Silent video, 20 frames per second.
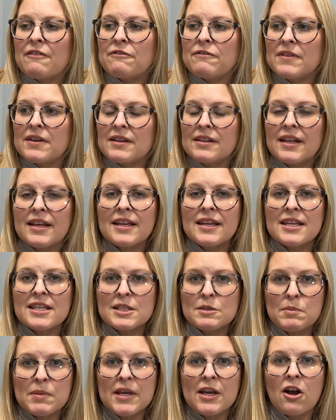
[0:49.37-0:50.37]
I feel like
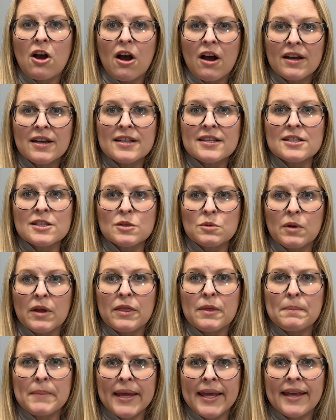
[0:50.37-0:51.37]
he's being honest
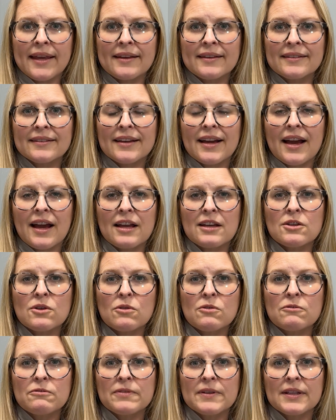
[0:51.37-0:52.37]
with me. I
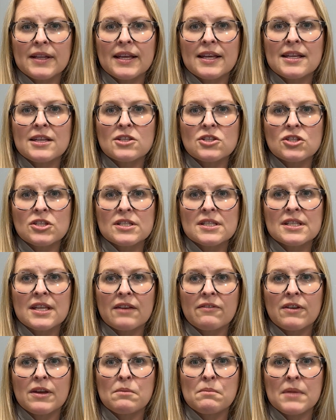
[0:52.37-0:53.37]
don't feel like he's just
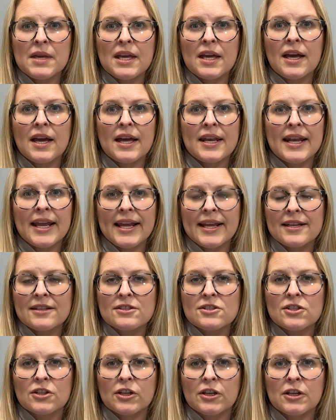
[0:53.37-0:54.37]
giving me an
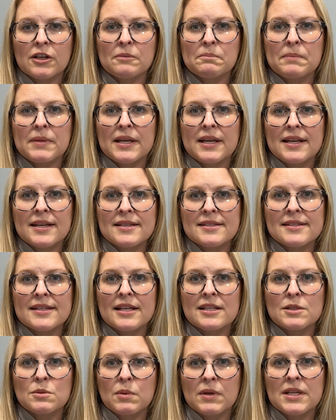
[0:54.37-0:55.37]
answer because
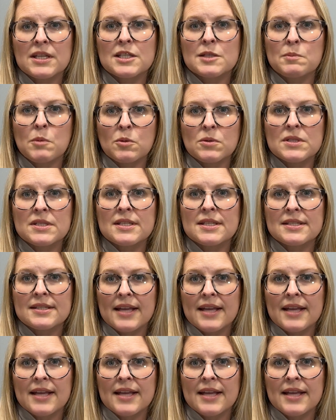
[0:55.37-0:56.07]
that's what he's supposed to